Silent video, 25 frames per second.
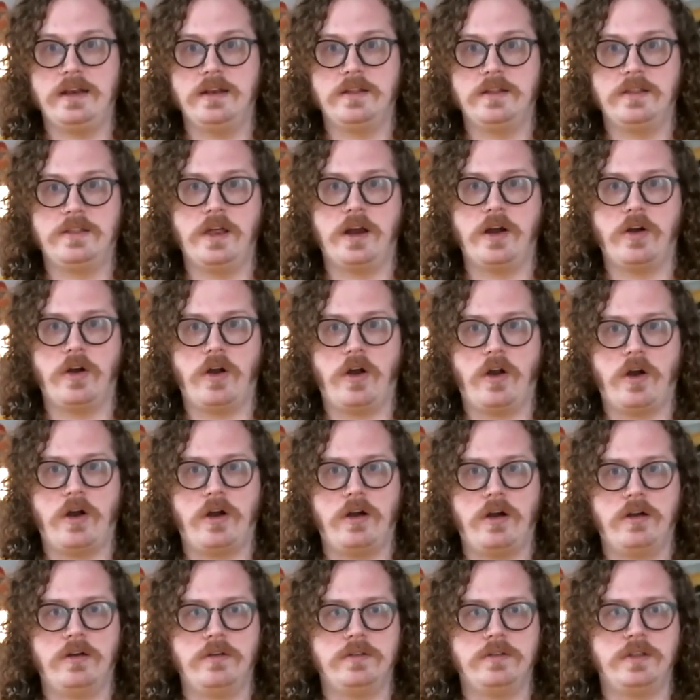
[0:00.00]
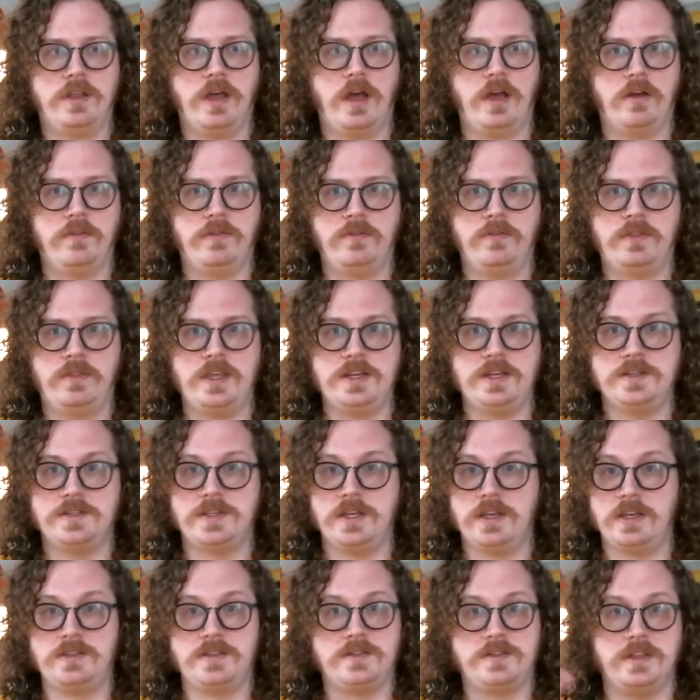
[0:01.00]
There are
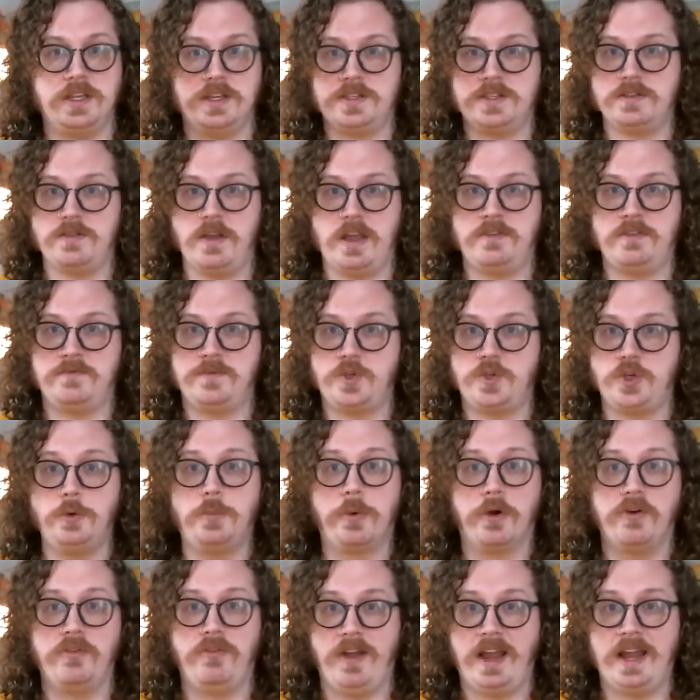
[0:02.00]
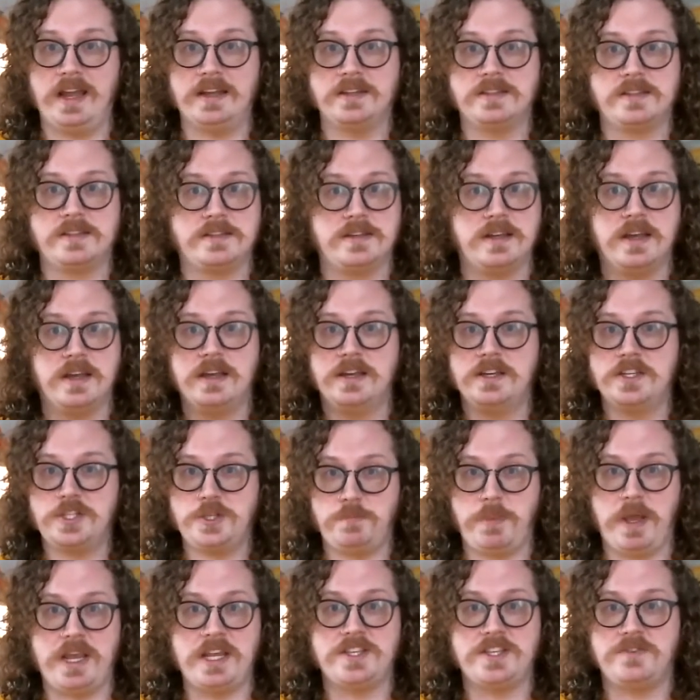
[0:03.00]
it's super advanced
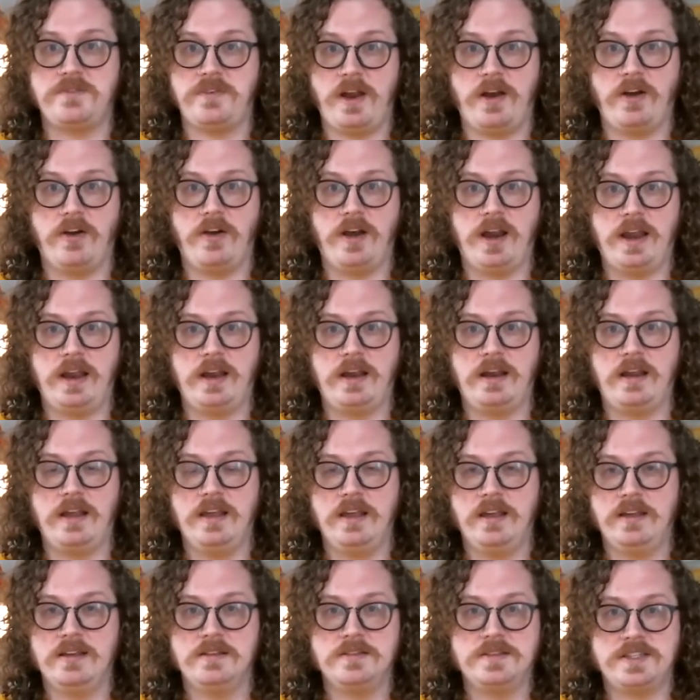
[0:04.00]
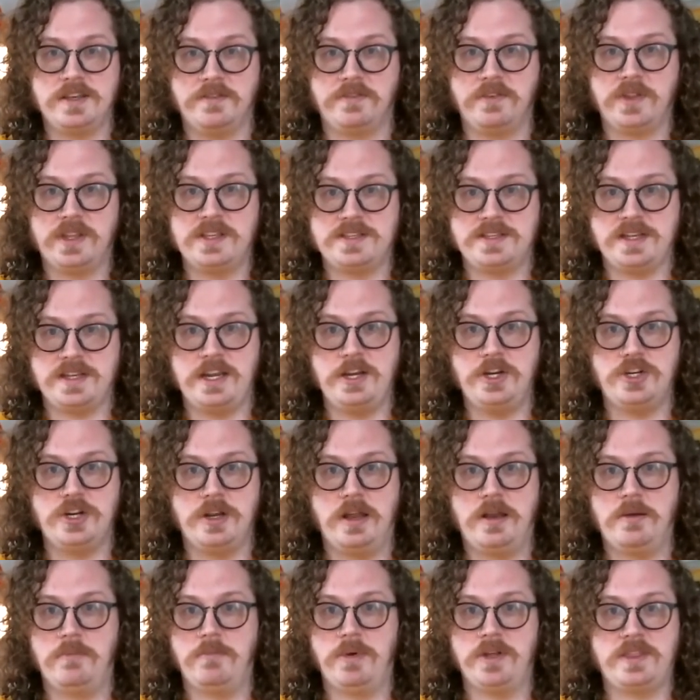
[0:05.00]
spacefaring
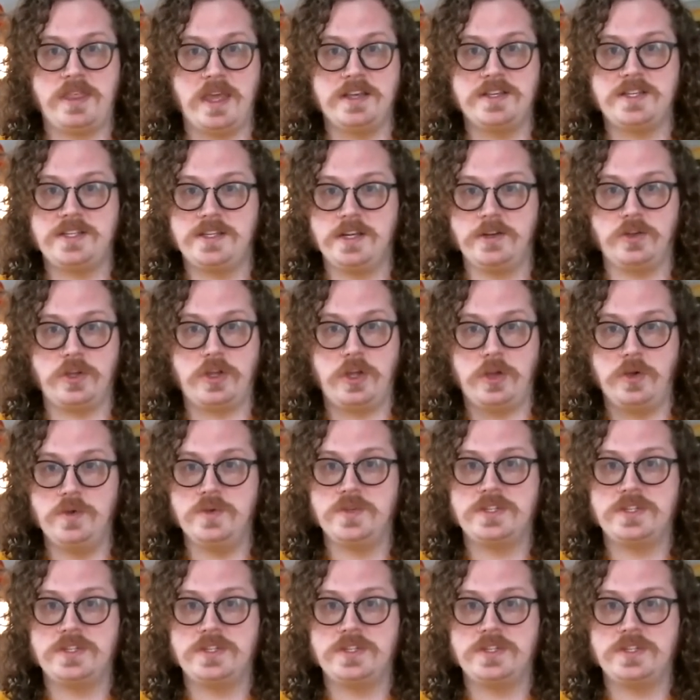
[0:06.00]
civilization, but they still use